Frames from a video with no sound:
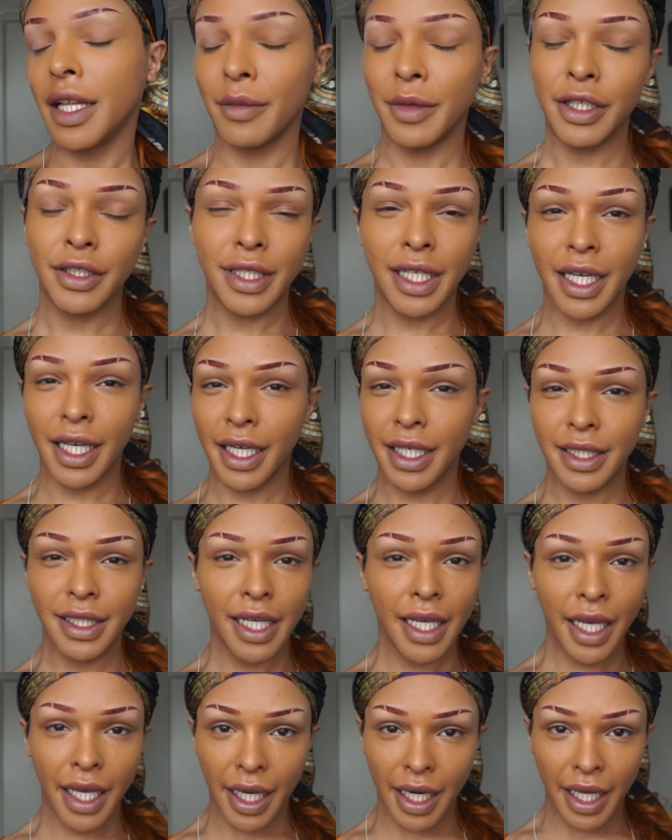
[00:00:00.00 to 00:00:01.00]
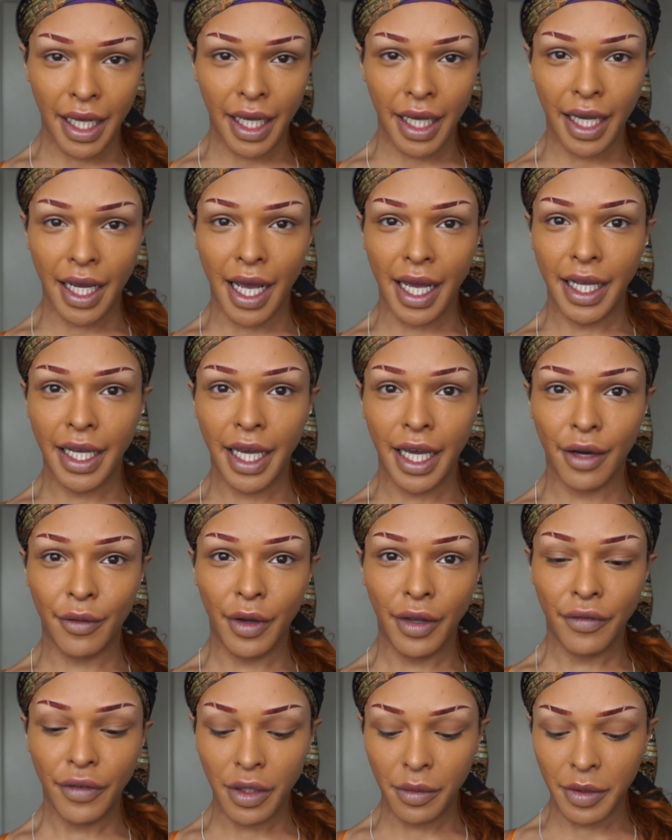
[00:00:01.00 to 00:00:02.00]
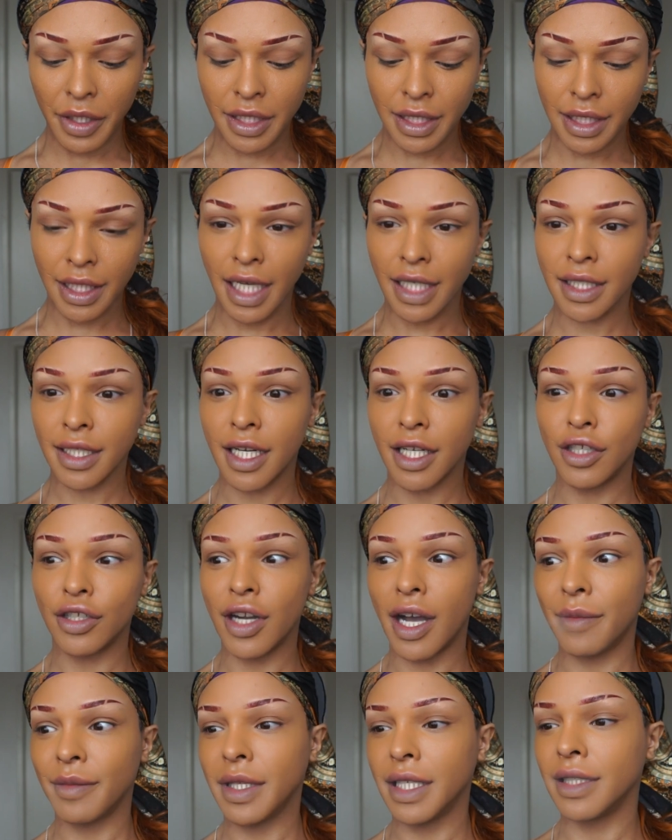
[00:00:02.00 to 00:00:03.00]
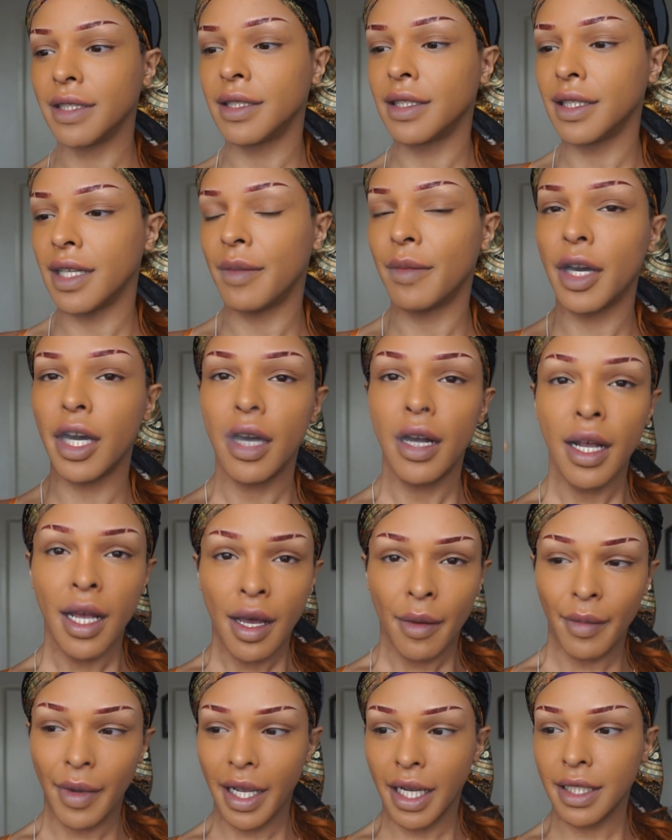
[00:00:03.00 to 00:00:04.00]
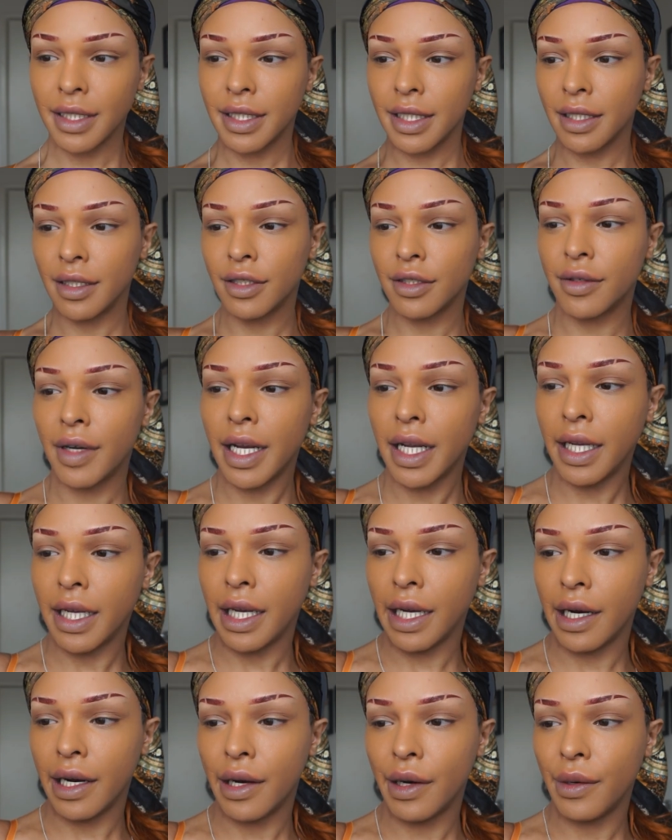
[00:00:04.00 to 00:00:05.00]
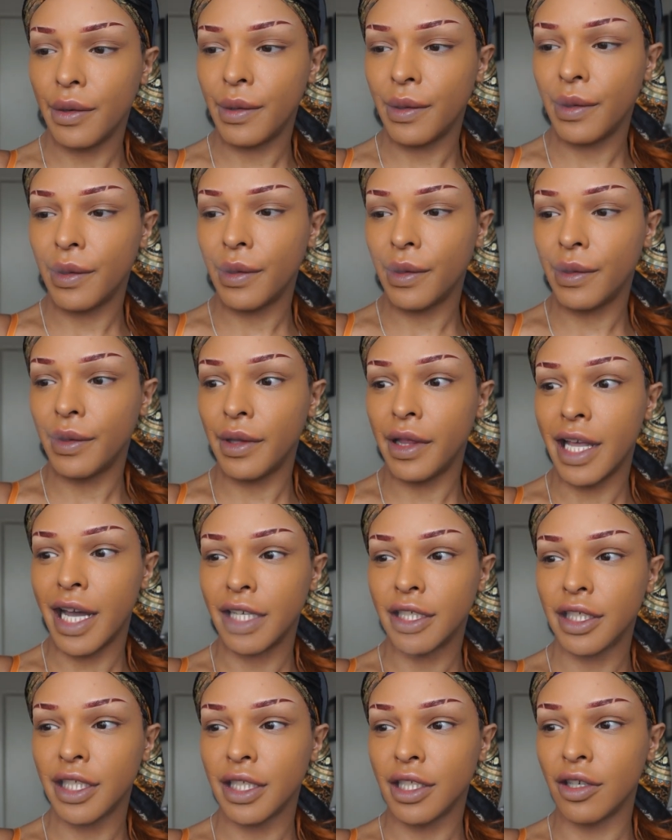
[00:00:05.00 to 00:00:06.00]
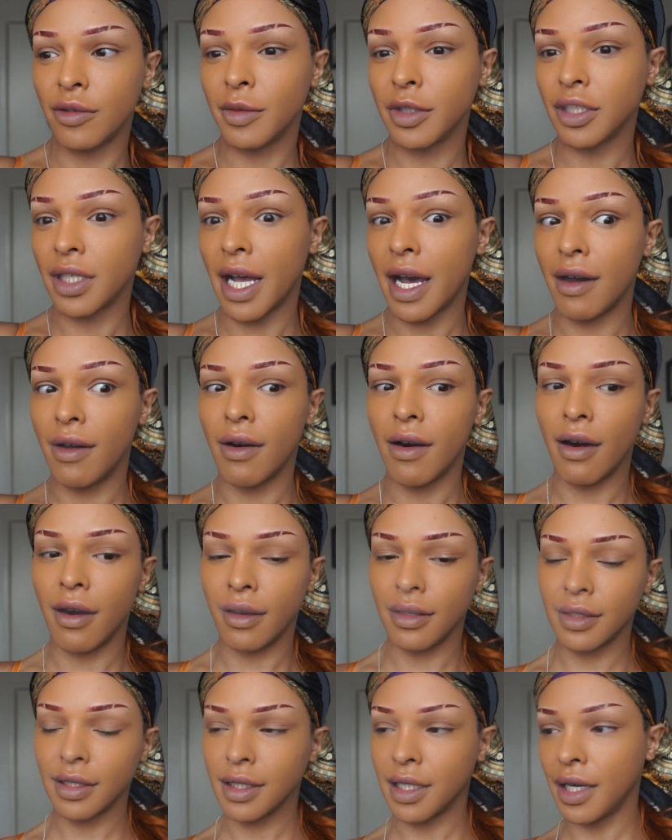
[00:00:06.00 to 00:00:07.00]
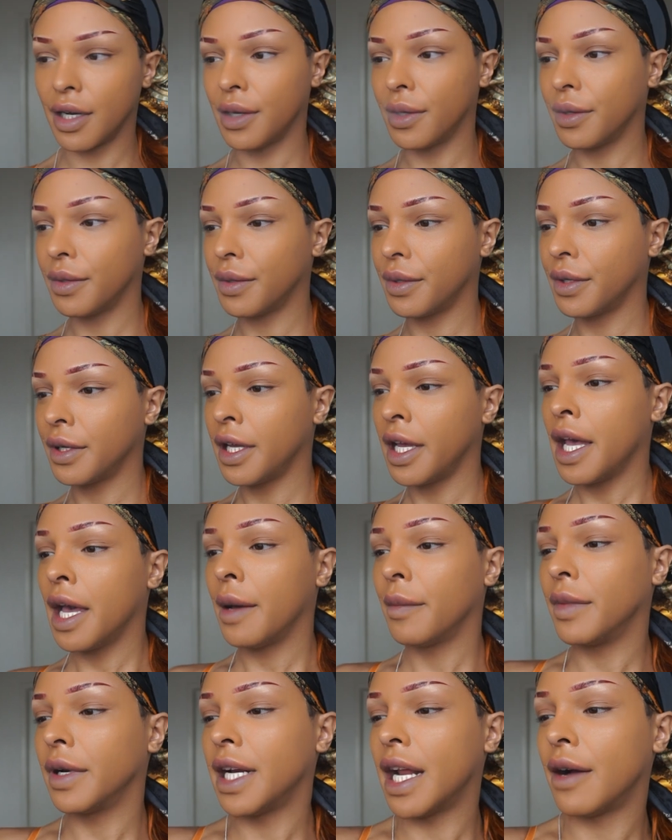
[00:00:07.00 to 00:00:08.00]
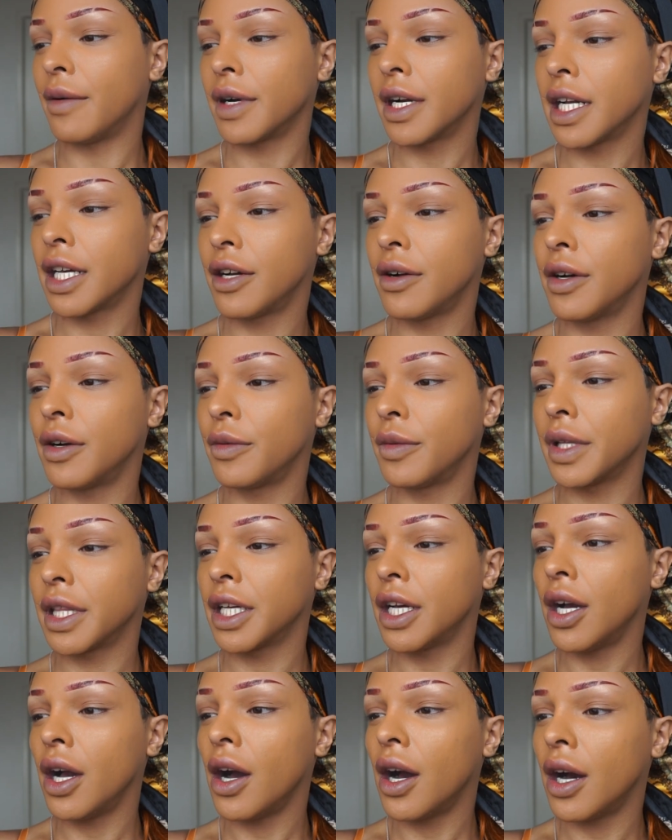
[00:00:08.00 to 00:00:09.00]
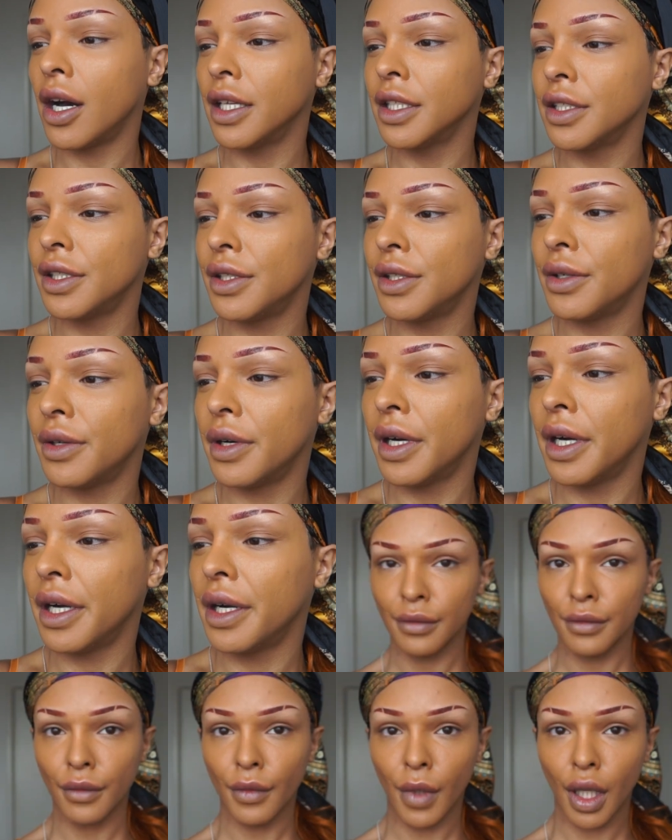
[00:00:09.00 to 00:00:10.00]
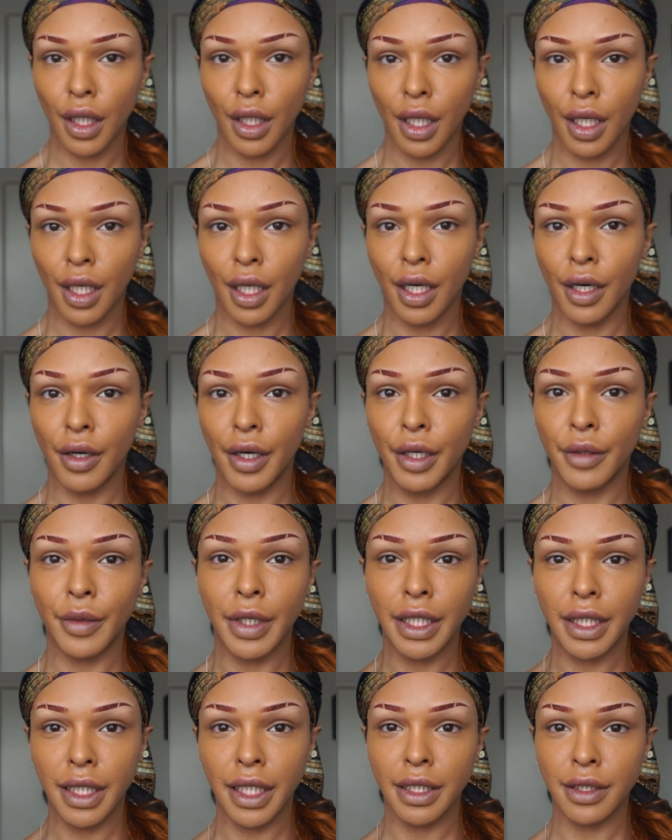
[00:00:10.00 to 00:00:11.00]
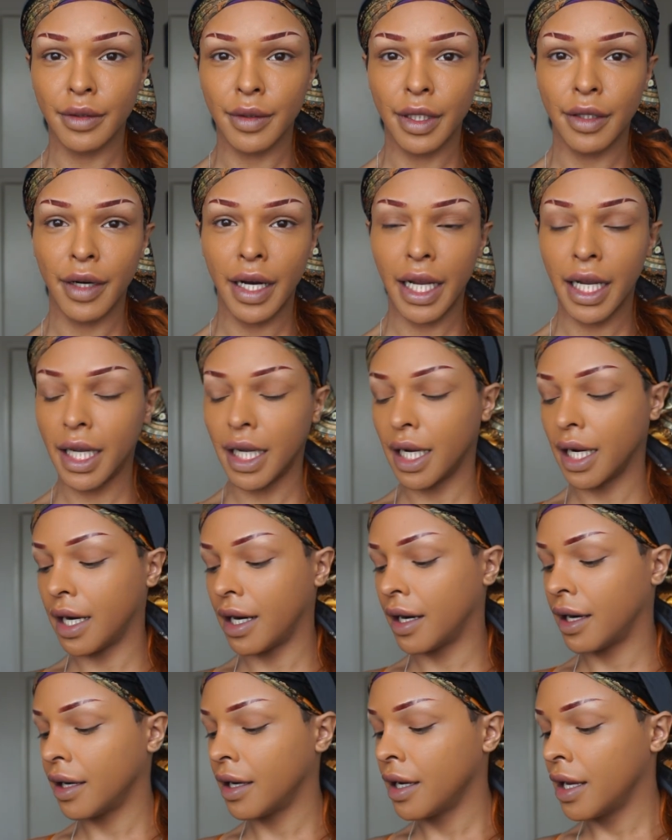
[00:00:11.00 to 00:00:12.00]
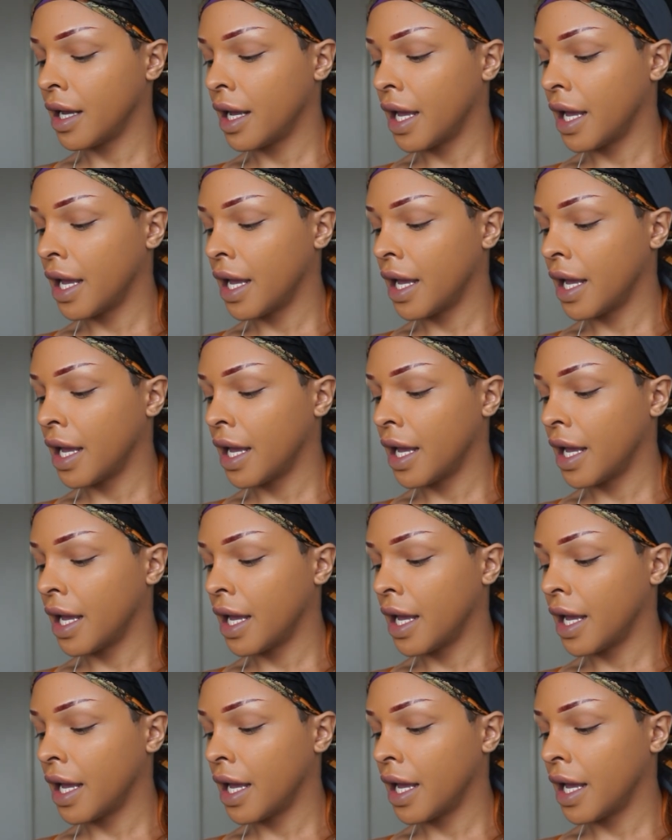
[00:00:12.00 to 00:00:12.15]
The music is hitting. I can't wait for the music that's going to drop this summer. My concealer's right here. That shit's almost out also. But now we're gonna go in with contour. I'm gonna go in with this one right here.